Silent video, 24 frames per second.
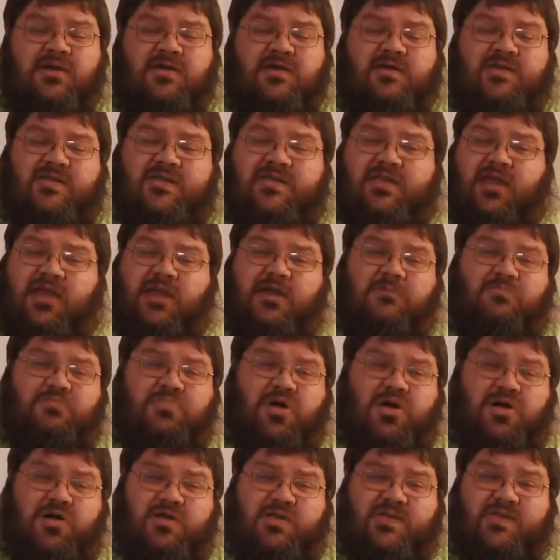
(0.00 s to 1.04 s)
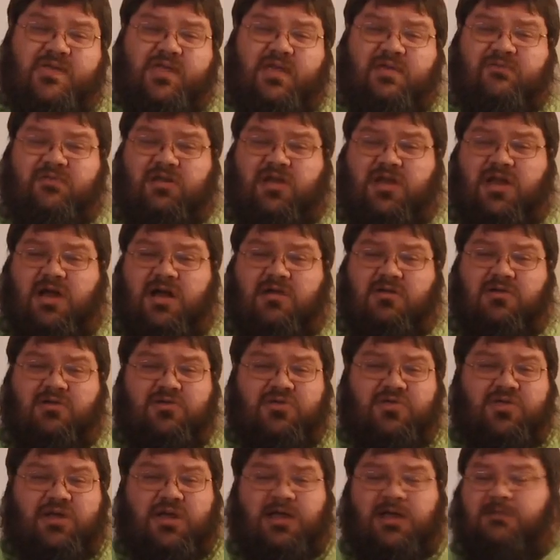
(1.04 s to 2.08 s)
CM Punk's Living Color
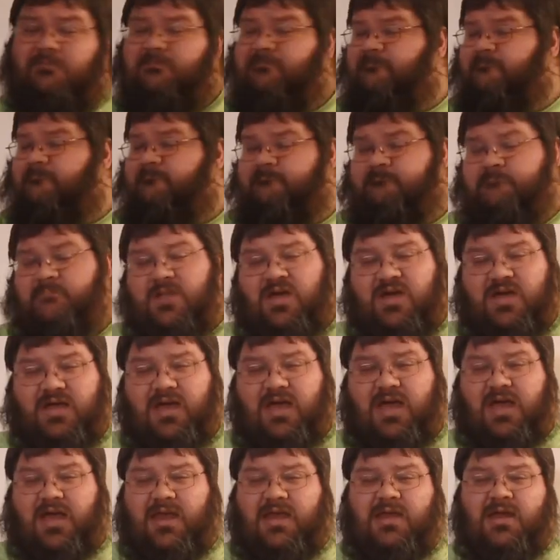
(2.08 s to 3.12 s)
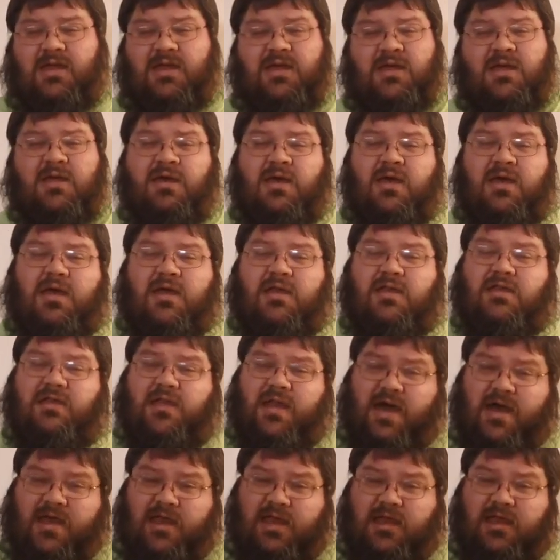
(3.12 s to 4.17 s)
theme, again,
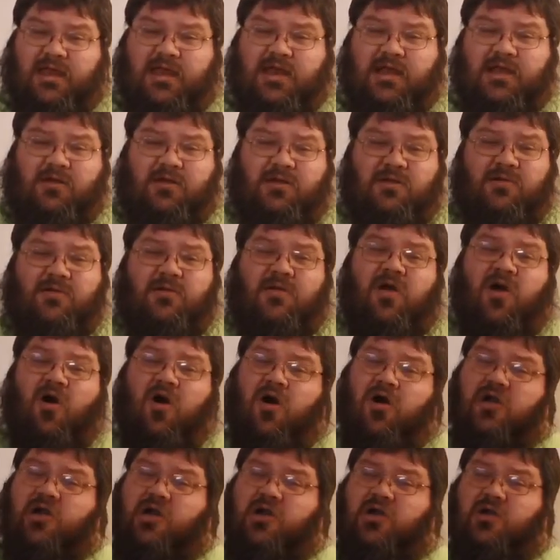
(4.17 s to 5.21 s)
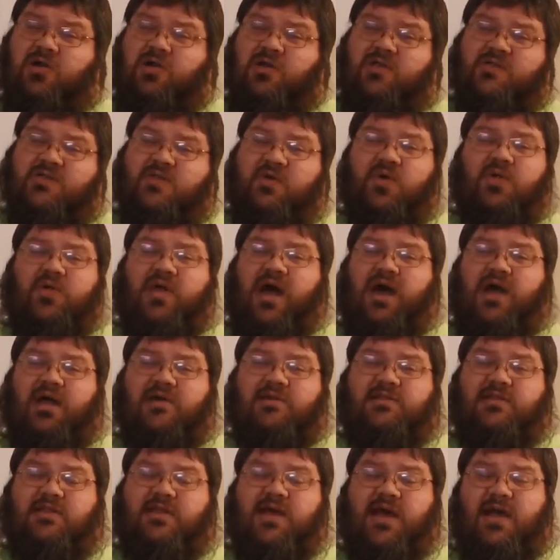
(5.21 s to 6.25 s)
not in there. Hulk Hogan's Old Eye
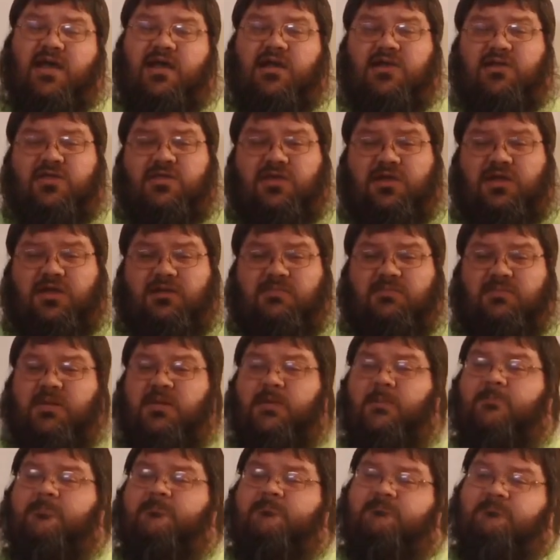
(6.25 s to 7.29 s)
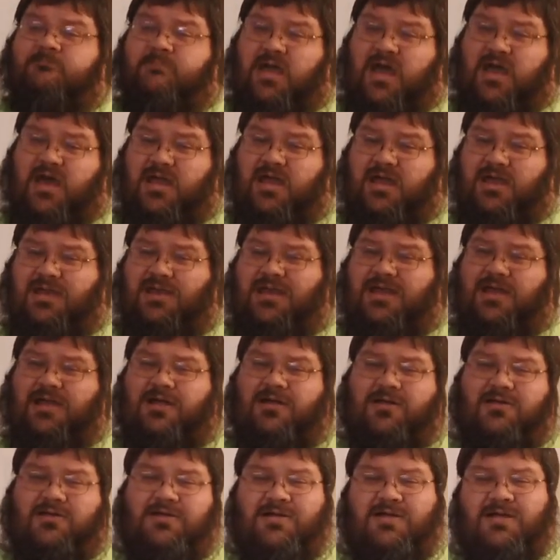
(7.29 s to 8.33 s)
of the Tiger theme, not in there.
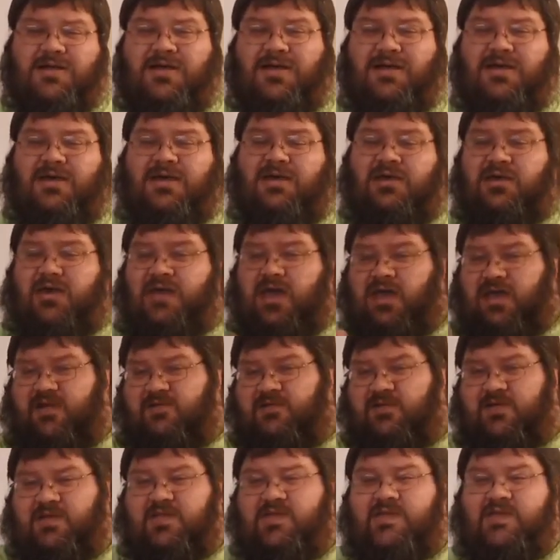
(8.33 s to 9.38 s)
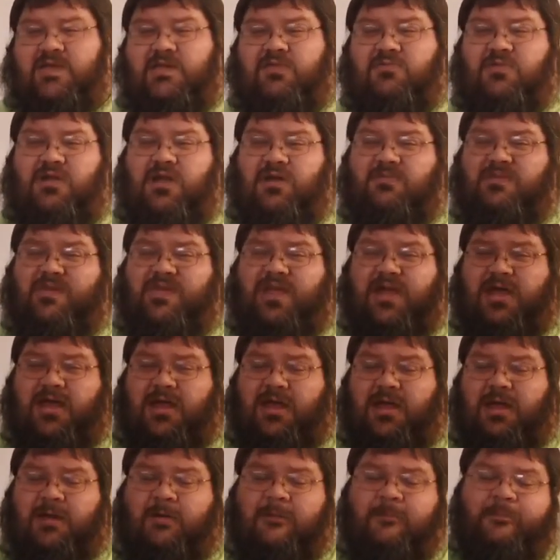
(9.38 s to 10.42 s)
As you can see what I'm
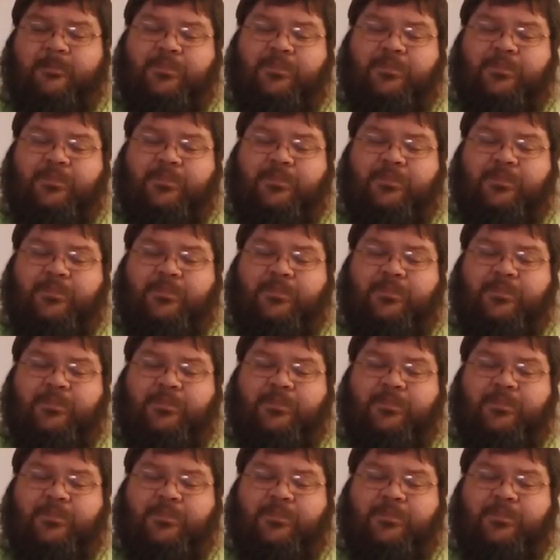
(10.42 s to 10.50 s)
saying,